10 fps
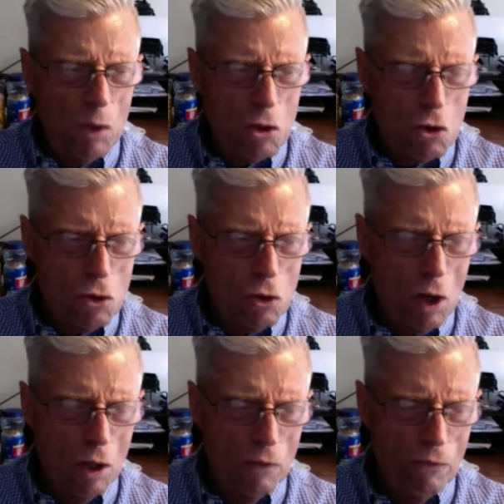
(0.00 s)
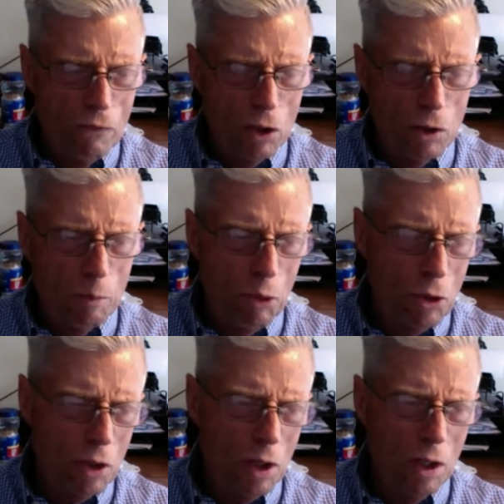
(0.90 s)
So you're kind of
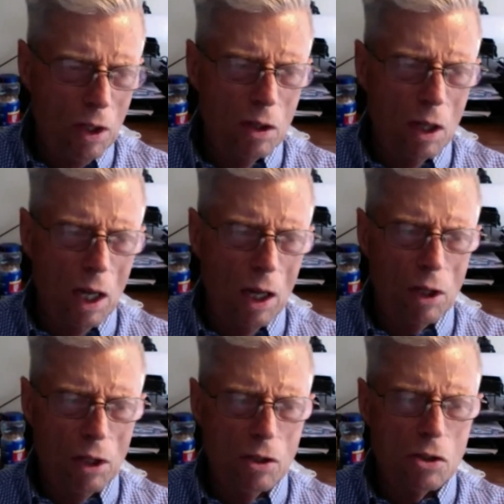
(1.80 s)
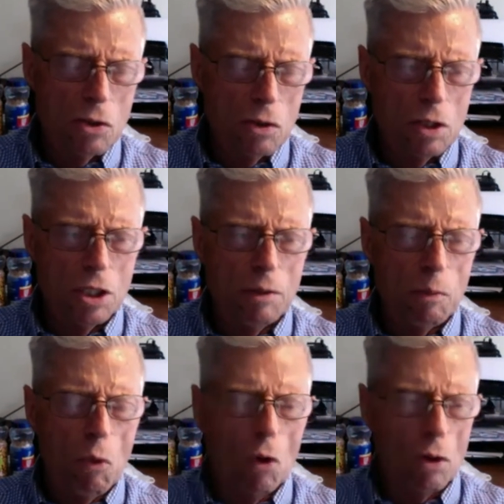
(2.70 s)
put out into the
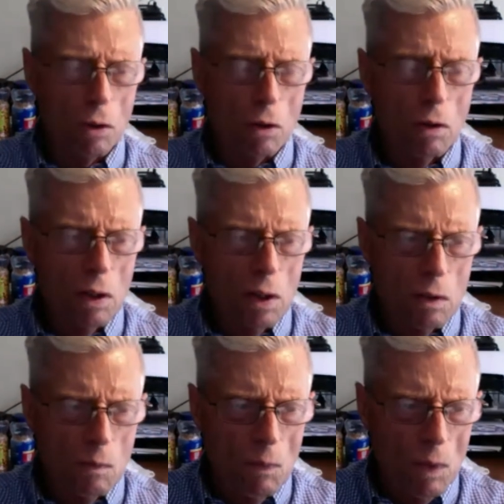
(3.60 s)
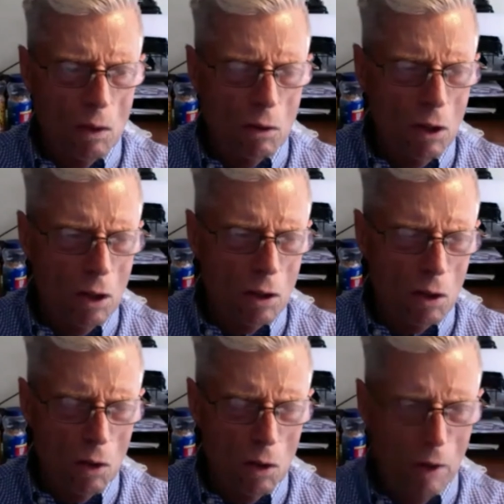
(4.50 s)
deep water. You're not
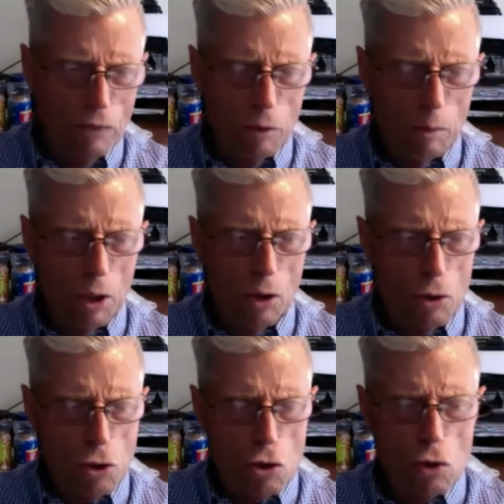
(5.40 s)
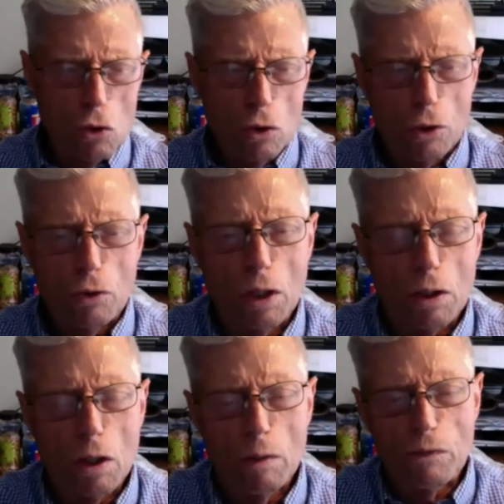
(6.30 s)
comfortably on shore. You're
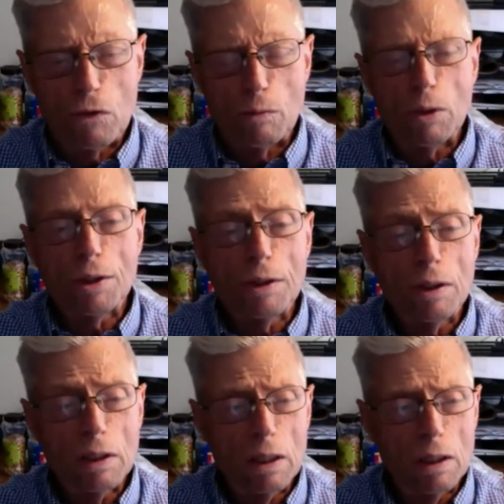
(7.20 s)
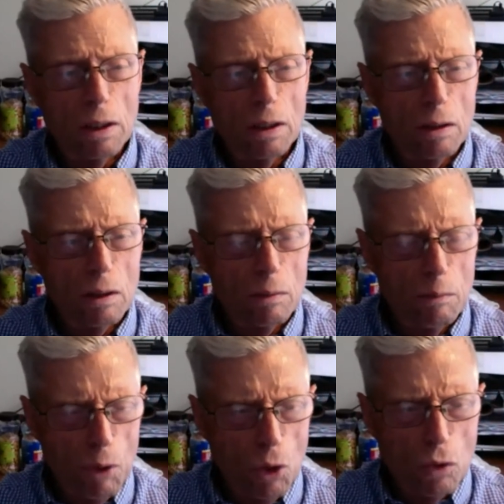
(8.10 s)
not comfortably in a
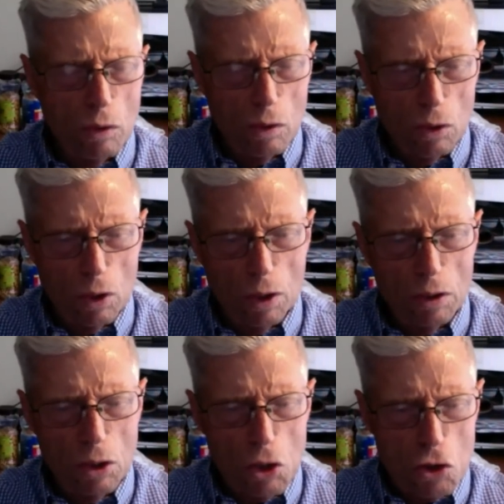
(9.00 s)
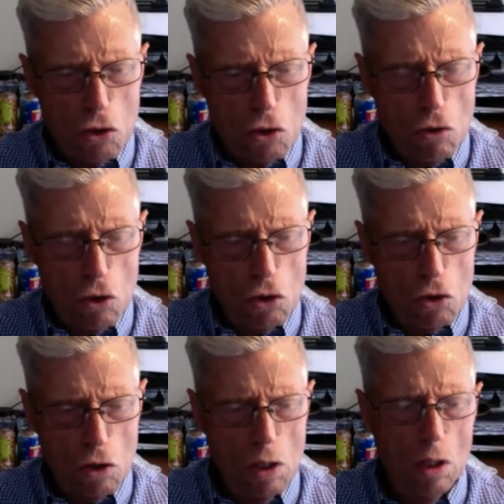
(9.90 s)
boat looking at this. You're
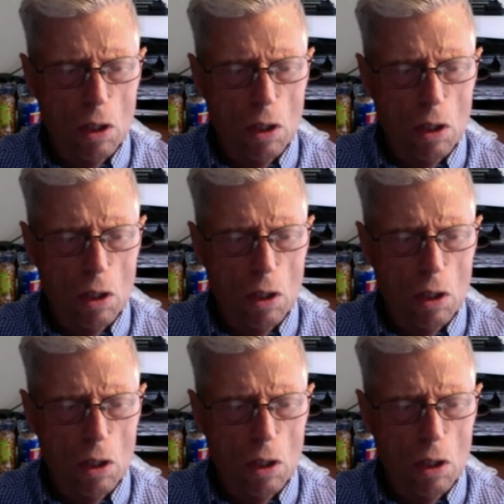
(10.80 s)
just